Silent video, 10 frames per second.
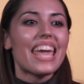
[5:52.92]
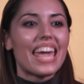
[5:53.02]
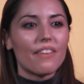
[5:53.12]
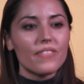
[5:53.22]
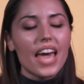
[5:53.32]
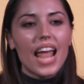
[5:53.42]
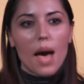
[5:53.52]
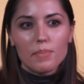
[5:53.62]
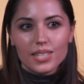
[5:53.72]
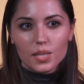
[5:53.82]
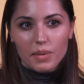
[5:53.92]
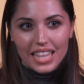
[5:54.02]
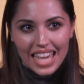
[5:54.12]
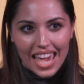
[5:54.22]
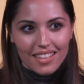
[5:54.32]
If that happens to be the
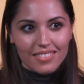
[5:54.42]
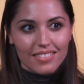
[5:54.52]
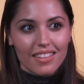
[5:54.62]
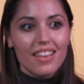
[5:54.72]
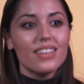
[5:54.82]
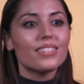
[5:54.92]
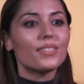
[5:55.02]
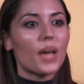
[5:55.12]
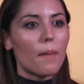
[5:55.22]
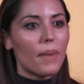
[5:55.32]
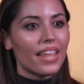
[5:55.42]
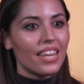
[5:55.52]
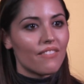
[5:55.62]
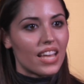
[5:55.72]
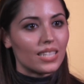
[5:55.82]
case, stop by the
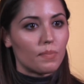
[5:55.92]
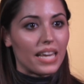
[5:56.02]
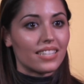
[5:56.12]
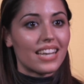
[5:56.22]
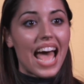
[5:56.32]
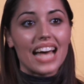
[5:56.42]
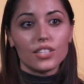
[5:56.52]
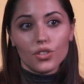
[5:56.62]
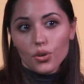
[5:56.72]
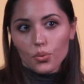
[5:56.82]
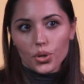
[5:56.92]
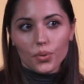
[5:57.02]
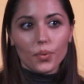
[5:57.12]
event space and ask the crew